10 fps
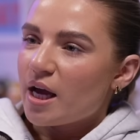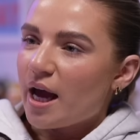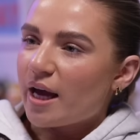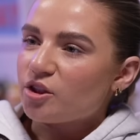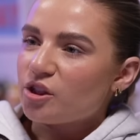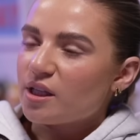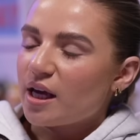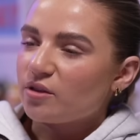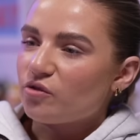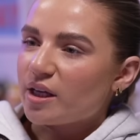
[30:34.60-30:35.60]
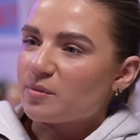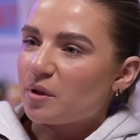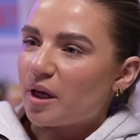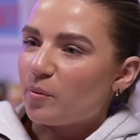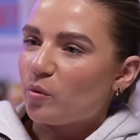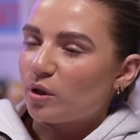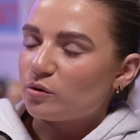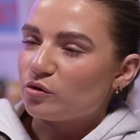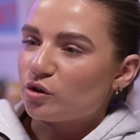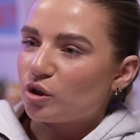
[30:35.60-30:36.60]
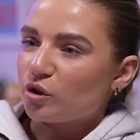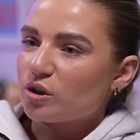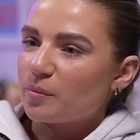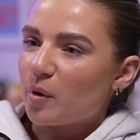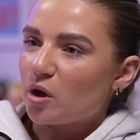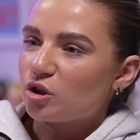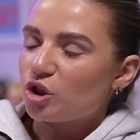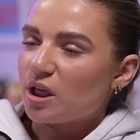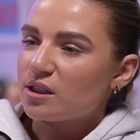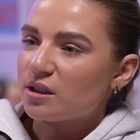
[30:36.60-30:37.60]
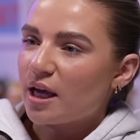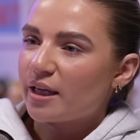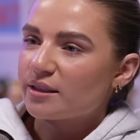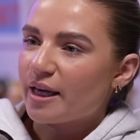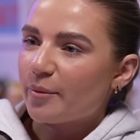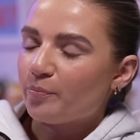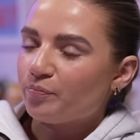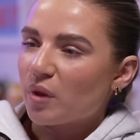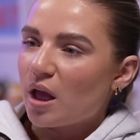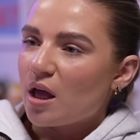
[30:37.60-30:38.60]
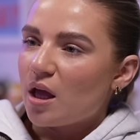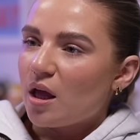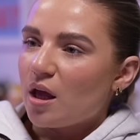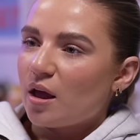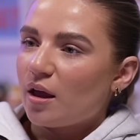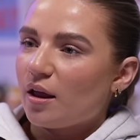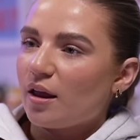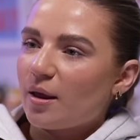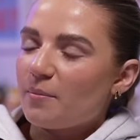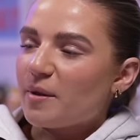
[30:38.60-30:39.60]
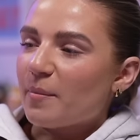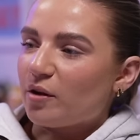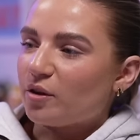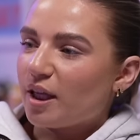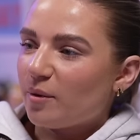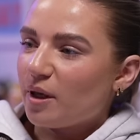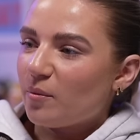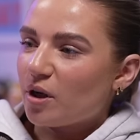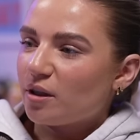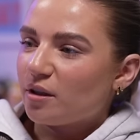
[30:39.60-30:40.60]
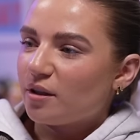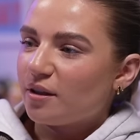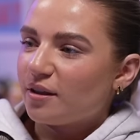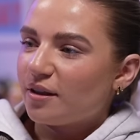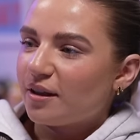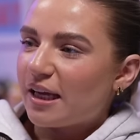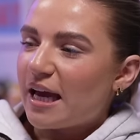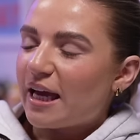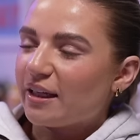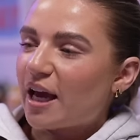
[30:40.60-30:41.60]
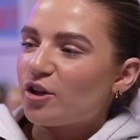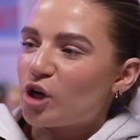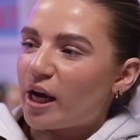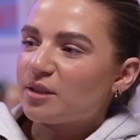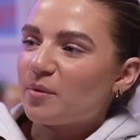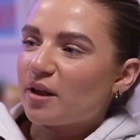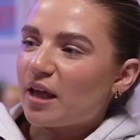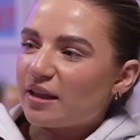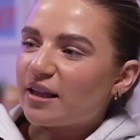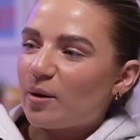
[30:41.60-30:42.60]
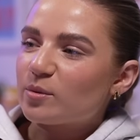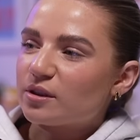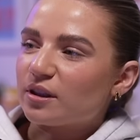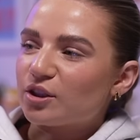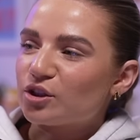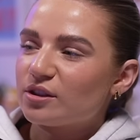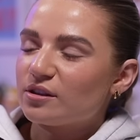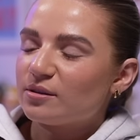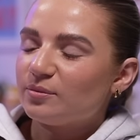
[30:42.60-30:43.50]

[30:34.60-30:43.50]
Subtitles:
I just had Raspberry Ripple, which was really good, but Jason had the Milky Way one, and I tried a bit of that, and that was delicious.